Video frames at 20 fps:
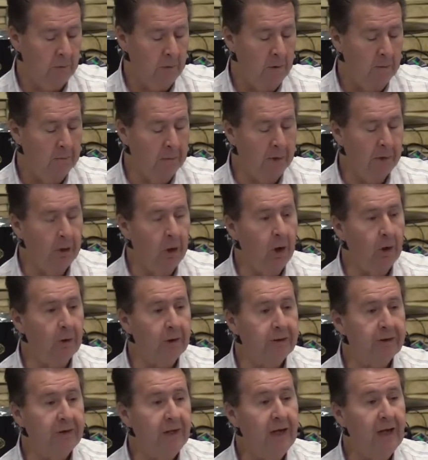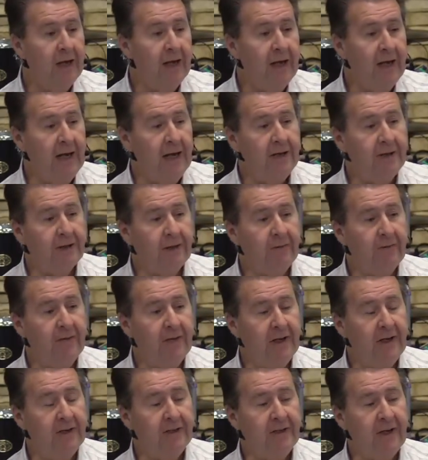But notice, each of
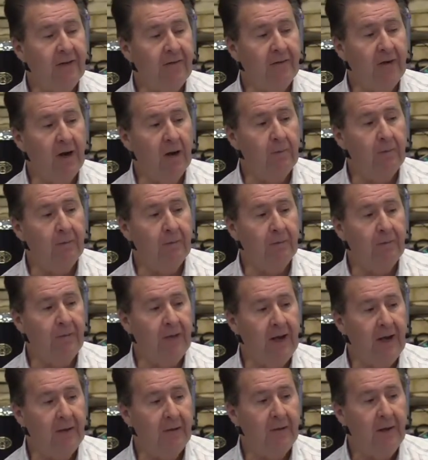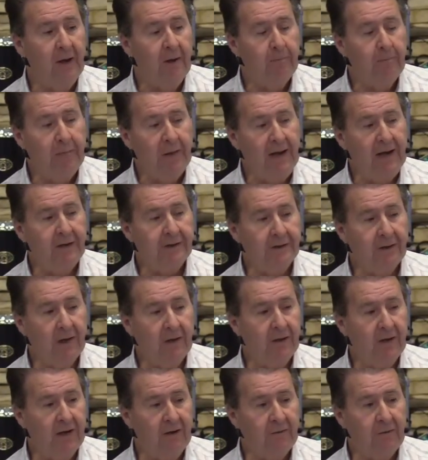these have come to faith based
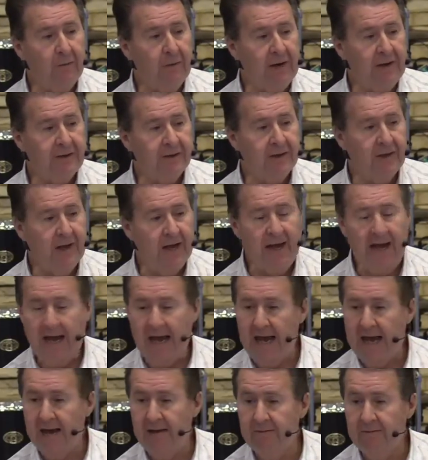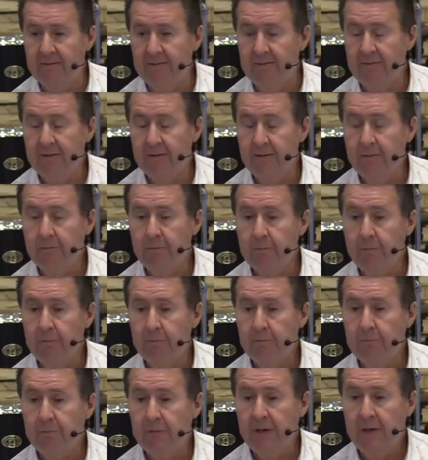on the information they have
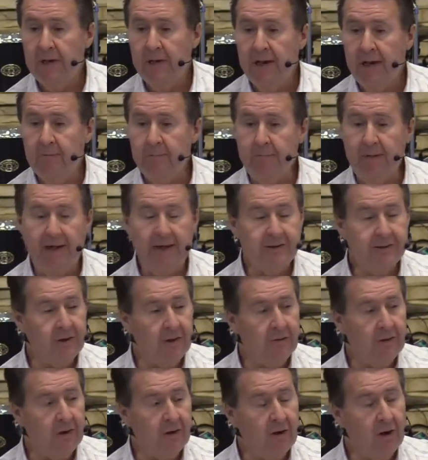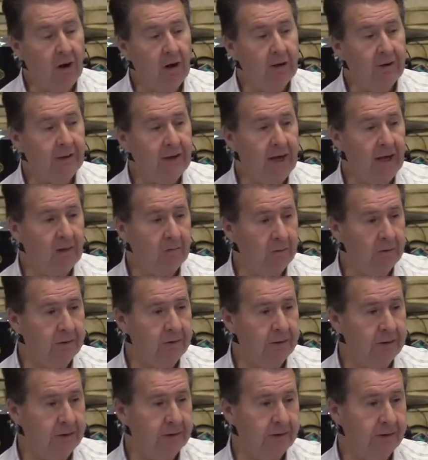and based on their contact with
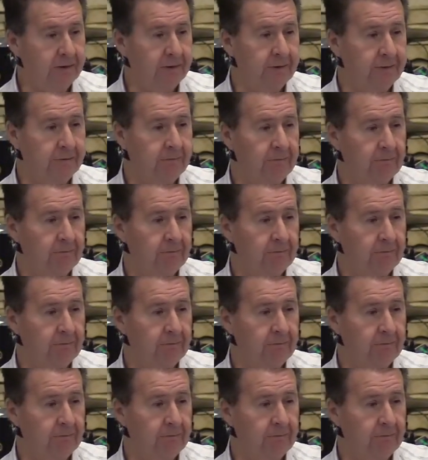Jesus.